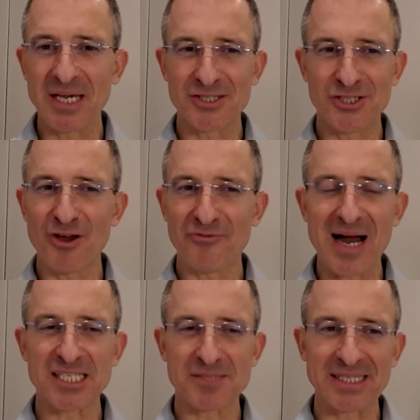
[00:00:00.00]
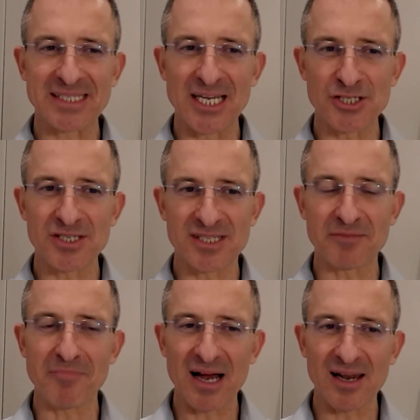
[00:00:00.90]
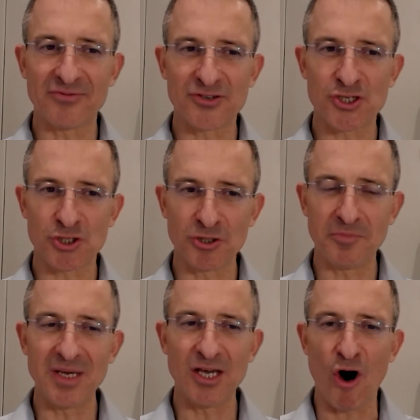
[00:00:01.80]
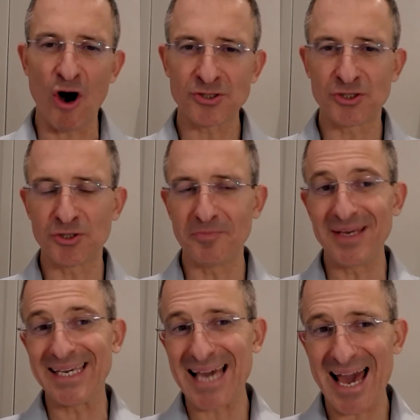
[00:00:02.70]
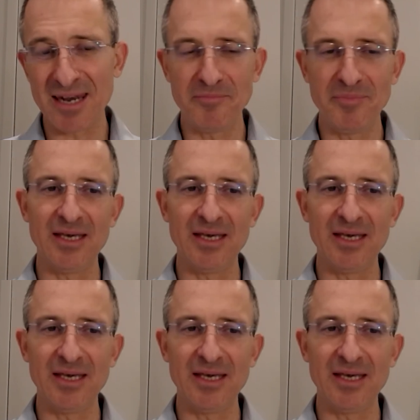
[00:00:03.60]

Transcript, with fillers: Because, you know, if my expectation is that my life should be, ought to be, can